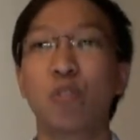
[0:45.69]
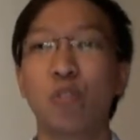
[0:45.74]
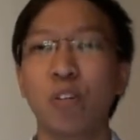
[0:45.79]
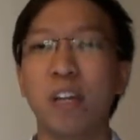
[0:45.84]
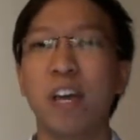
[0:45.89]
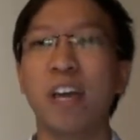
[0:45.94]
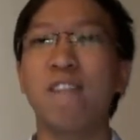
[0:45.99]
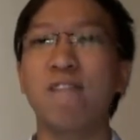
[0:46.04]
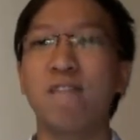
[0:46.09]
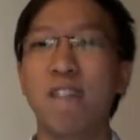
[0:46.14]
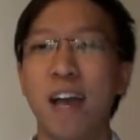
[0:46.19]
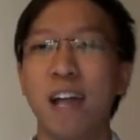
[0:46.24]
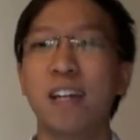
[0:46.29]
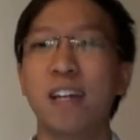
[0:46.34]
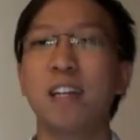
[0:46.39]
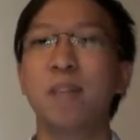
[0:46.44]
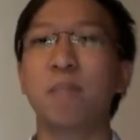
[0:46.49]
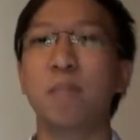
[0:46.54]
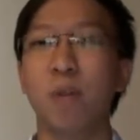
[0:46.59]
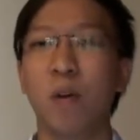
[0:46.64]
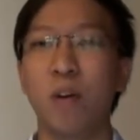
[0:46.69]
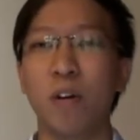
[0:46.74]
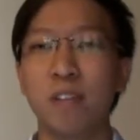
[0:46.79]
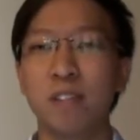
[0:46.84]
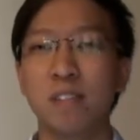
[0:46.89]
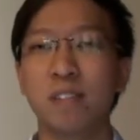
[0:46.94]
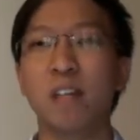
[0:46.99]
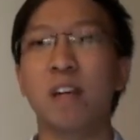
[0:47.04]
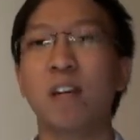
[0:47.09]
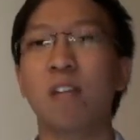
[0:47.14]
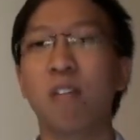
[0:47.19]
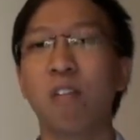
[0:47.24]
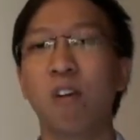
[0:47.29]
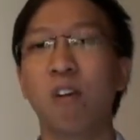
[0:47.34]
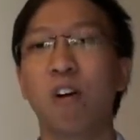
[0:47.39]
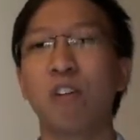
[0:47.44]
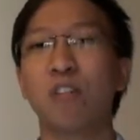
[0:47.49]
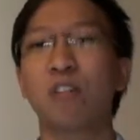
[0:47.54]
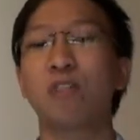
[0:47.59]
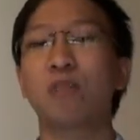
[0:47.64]
good and valid points
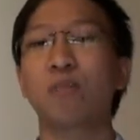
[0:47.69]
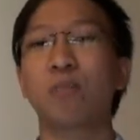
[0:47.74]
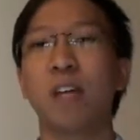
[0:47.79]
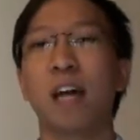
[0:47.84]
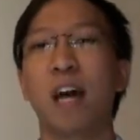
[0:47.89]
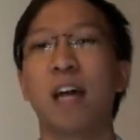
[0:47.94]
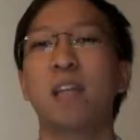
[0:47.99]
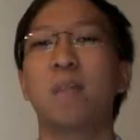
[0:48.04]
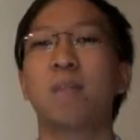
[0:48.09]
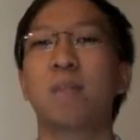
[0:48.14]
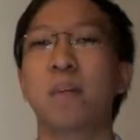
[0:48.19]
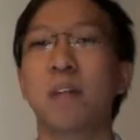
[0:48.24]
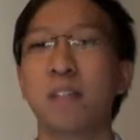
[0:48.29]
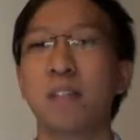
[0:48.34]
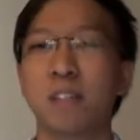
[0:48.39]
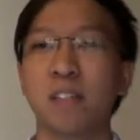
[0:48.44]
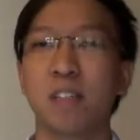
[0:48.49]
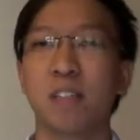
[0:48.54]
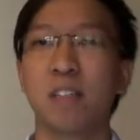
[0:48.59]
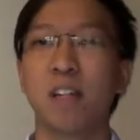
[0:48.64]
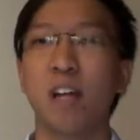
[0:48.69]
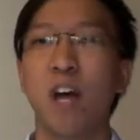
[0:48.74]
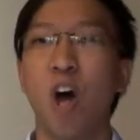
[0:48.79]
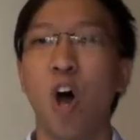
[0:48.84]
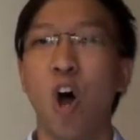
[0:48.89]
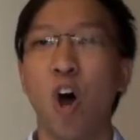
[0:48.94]
across to the other person,